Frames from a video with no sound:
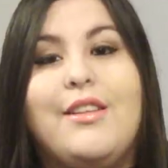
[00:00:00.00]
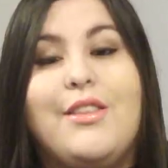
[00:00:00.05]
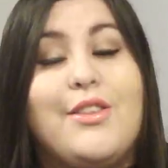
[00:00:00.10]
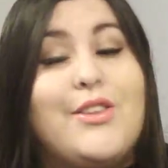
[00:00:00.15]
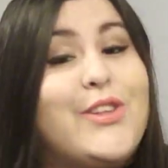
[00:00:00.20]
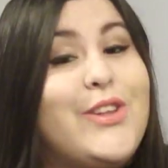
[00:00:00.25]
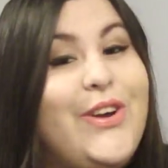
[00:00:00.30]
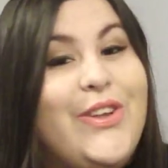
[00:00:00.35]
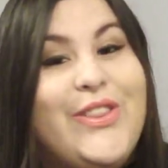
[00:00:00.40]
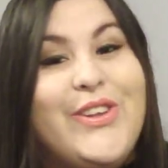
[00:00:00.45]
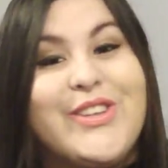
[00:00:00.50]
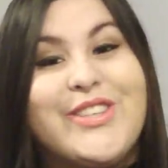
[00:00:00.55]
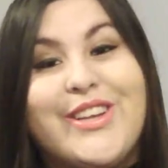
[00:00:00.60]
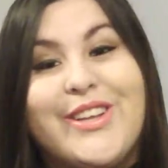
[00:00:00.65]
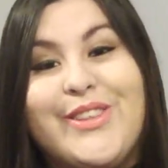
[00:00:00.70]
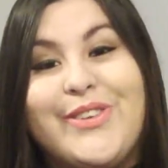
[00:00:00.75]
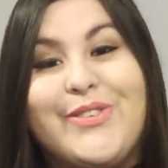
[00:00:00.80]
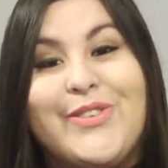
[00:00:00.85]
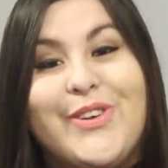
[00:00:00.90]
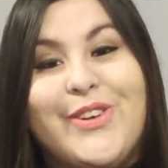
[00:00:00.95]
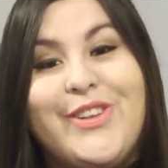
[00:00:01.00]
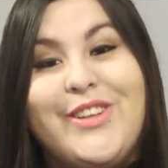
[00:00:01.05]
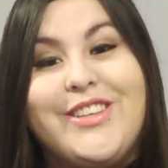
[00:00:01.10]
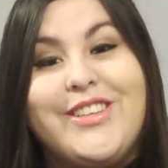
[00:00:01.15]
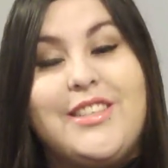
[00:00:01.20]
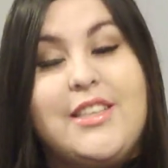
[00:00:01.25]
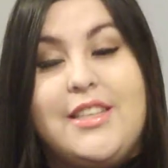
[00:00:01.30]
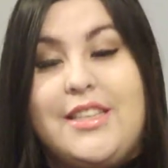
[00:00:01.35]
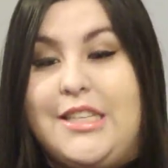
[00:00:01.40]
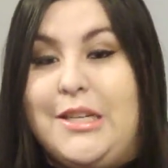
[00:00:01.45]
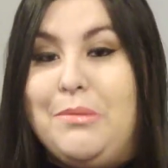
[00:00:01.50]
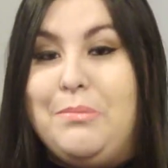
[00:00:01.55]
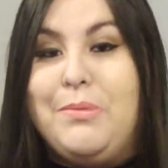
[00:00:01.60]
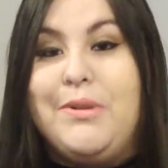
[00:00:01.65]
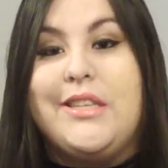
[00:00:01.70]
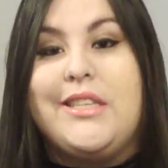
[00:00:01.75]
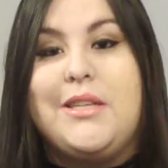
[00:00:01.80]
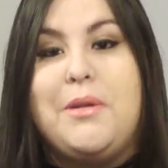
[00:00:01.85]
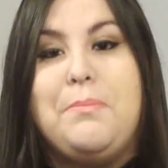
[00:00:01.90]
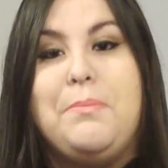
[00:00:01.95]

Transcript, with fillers: So those are the rules. Simple.